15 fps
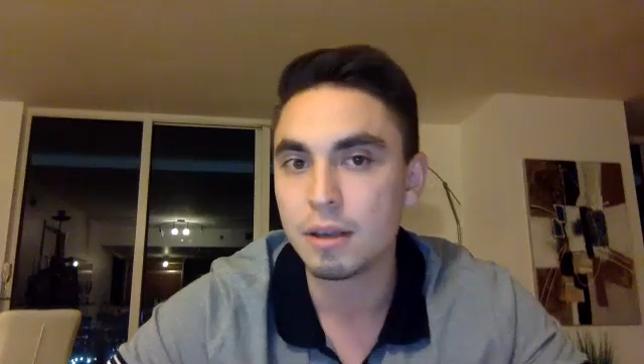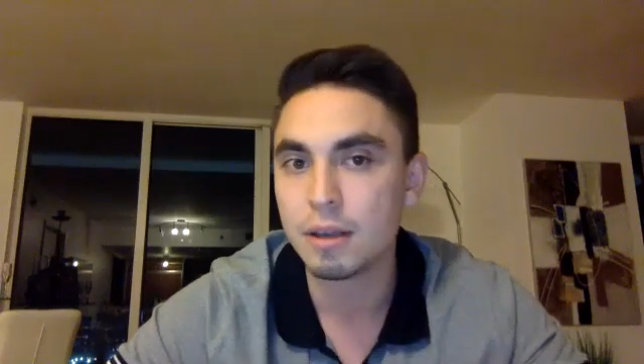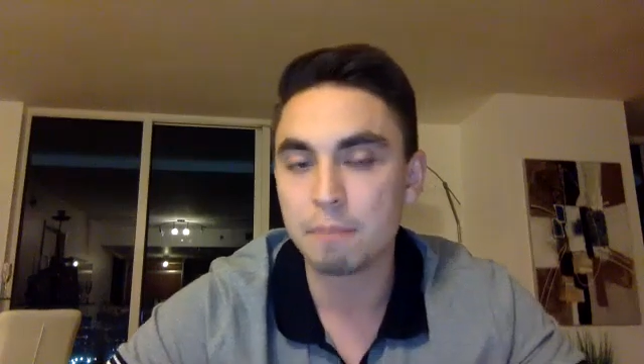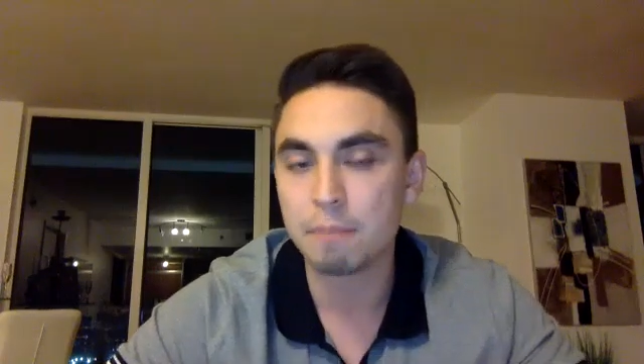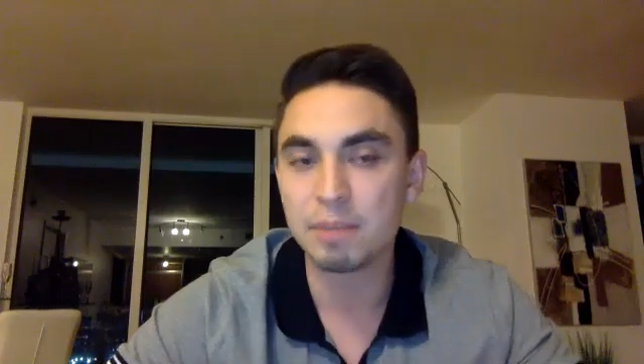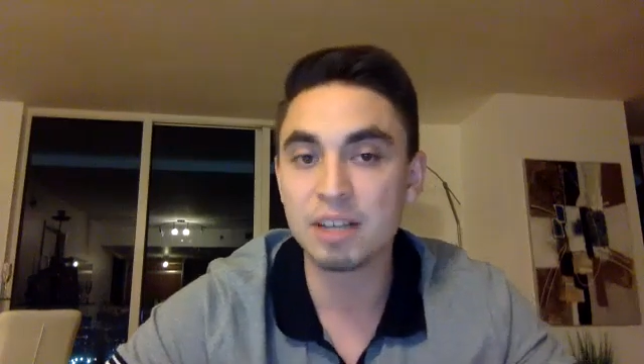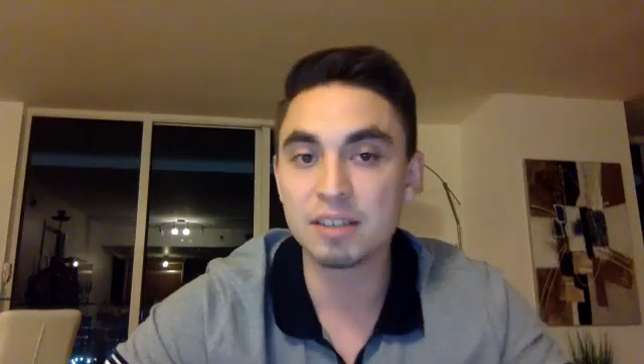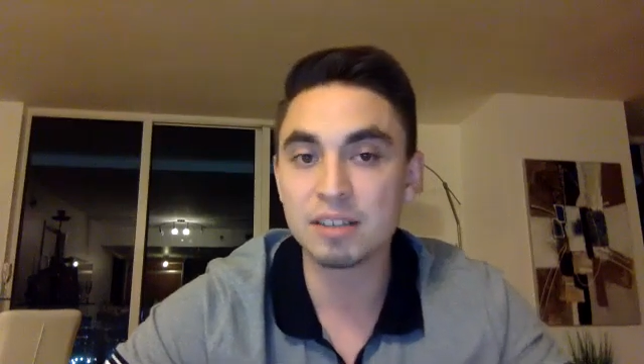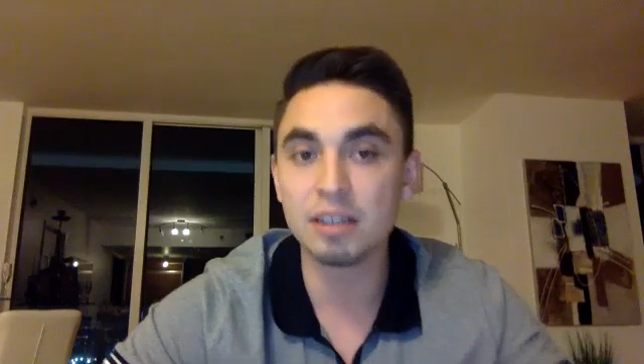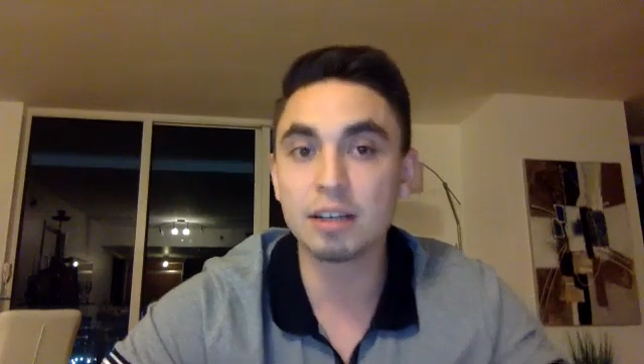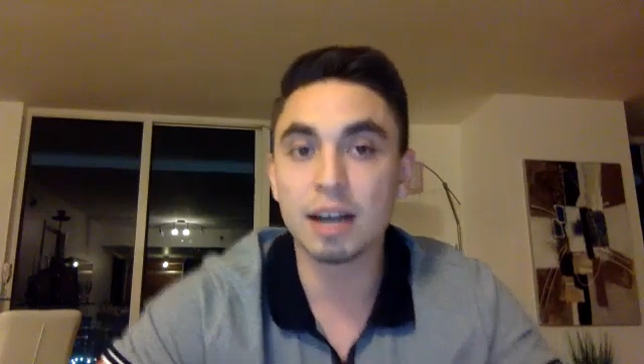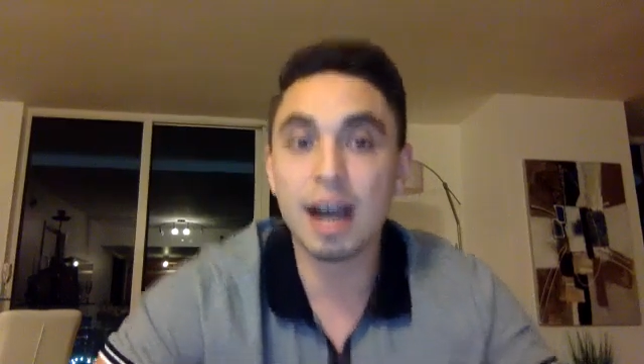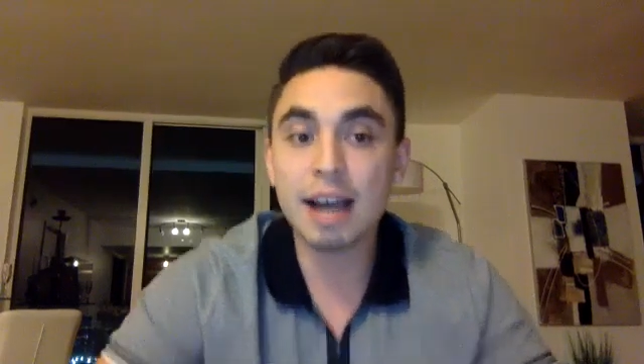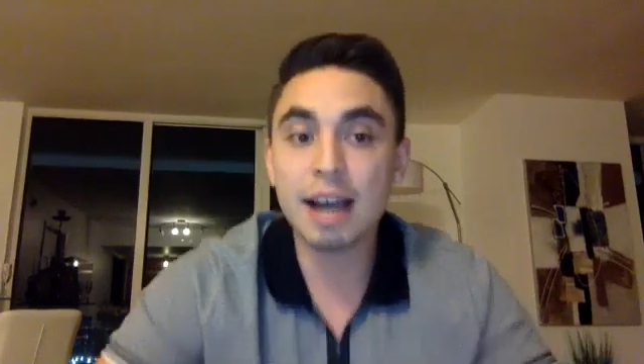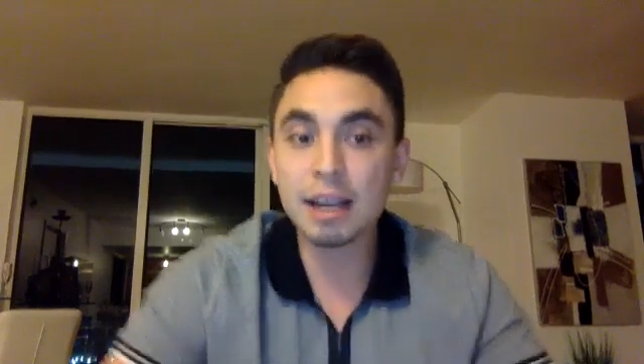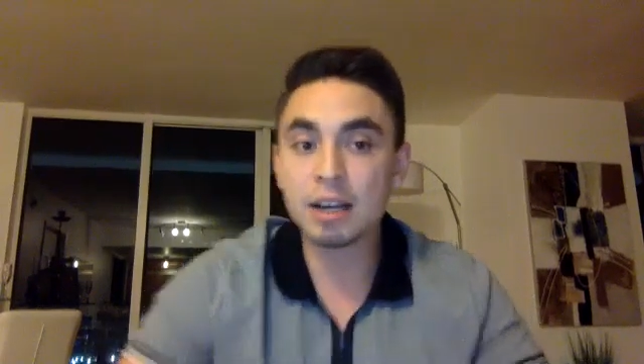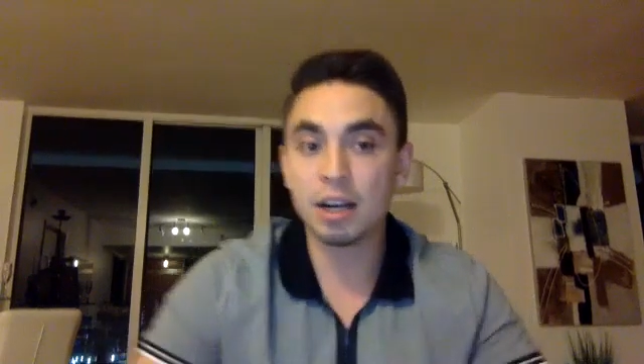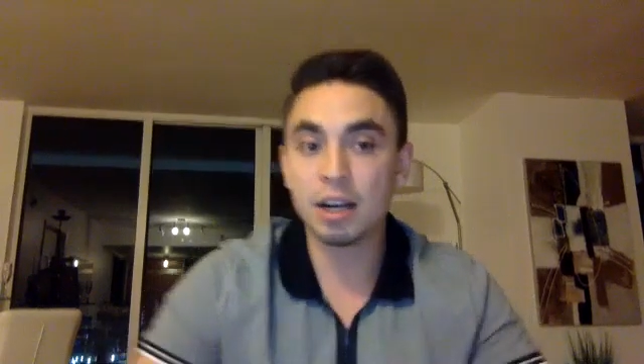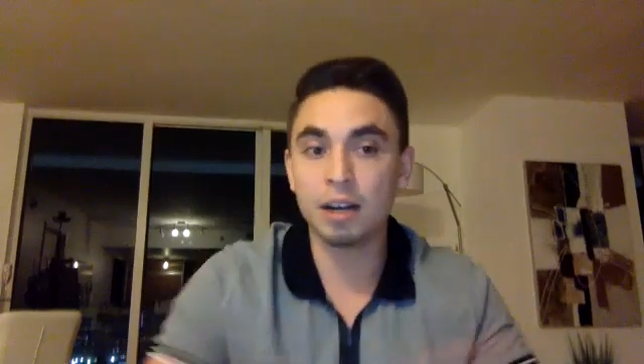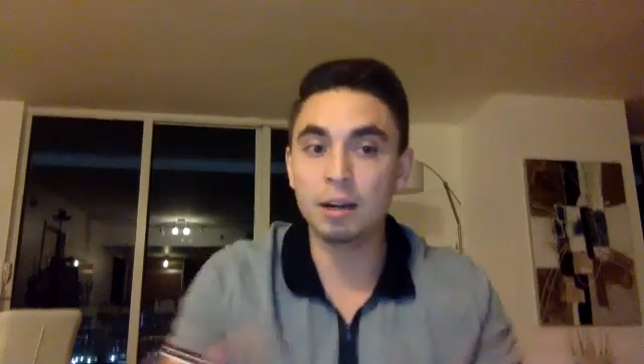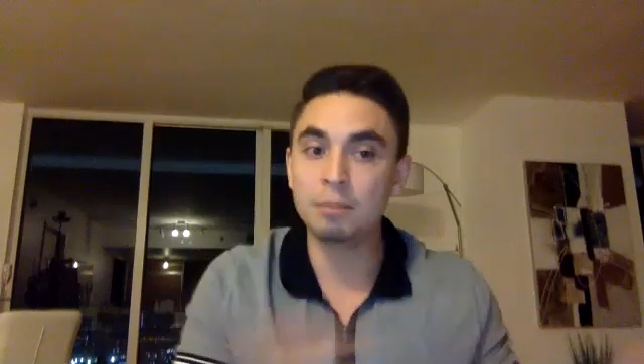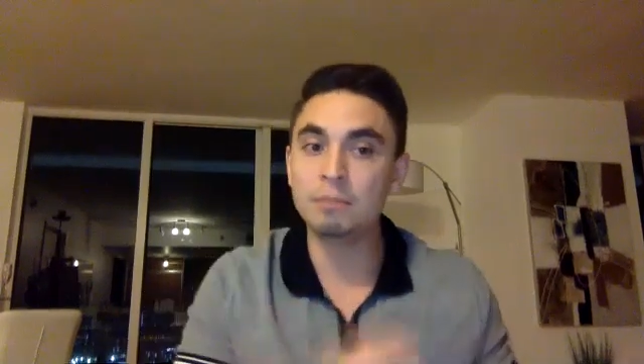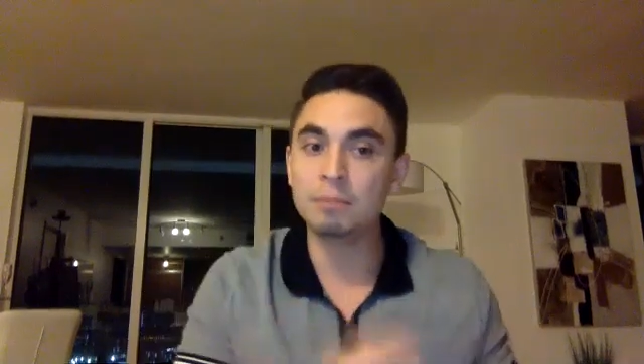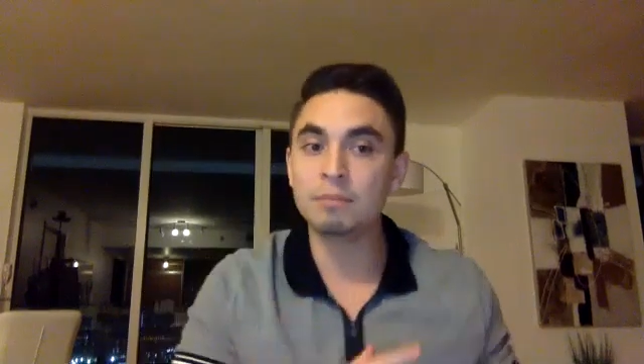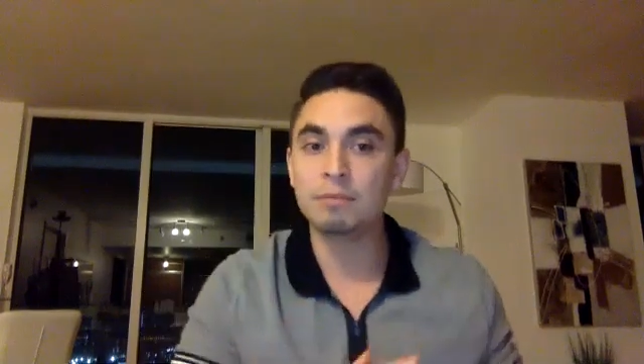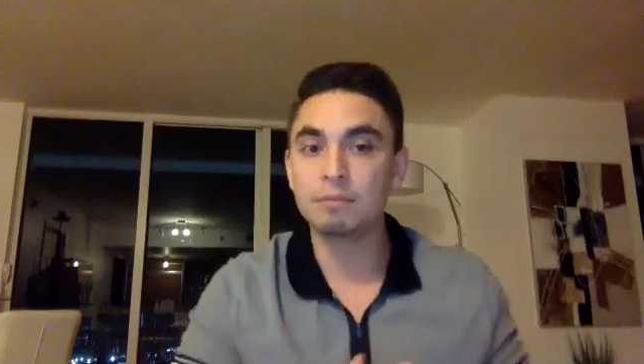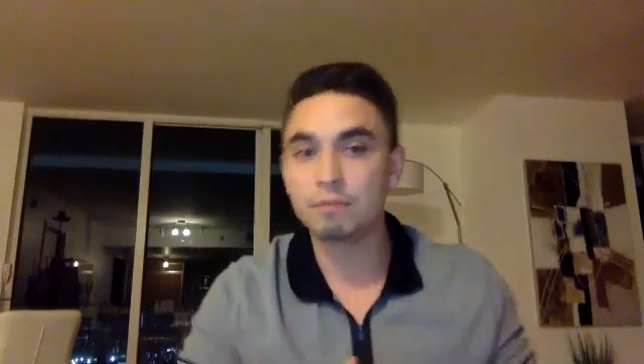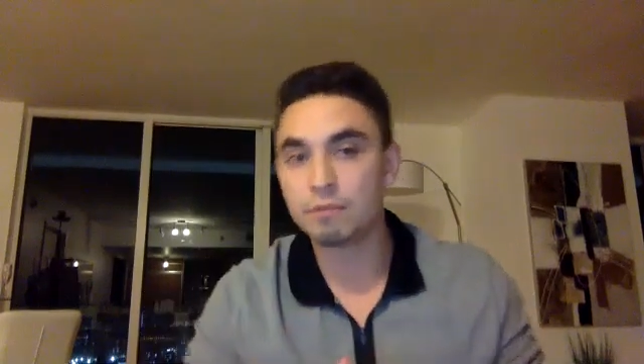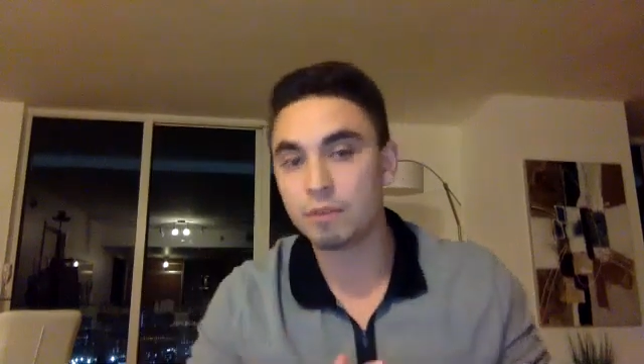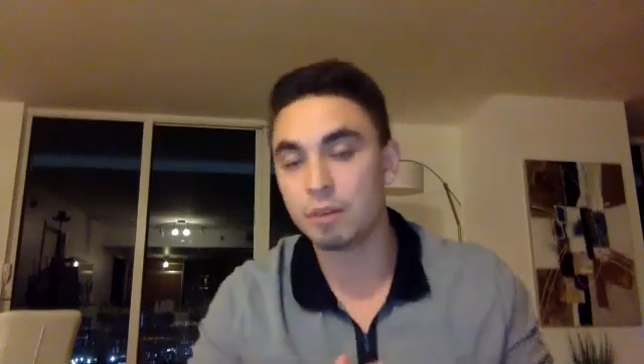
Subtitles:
Because look, I come